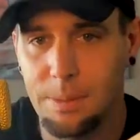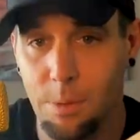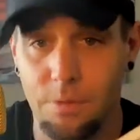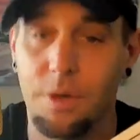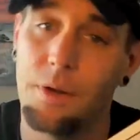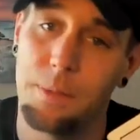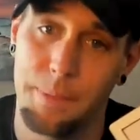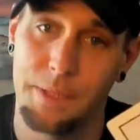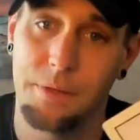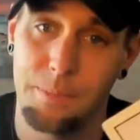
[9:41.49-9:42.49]
Moving on to
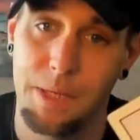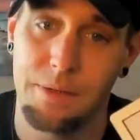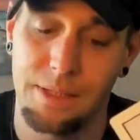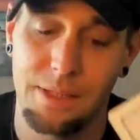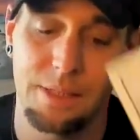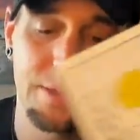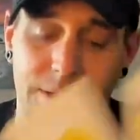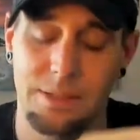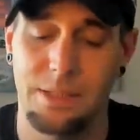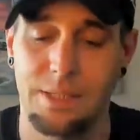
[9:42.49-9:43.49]
bigger and better
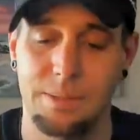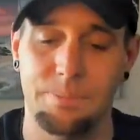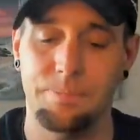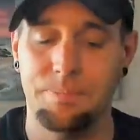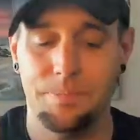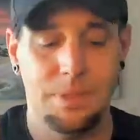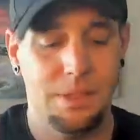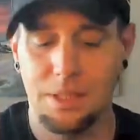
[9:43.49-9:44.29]
things. Um,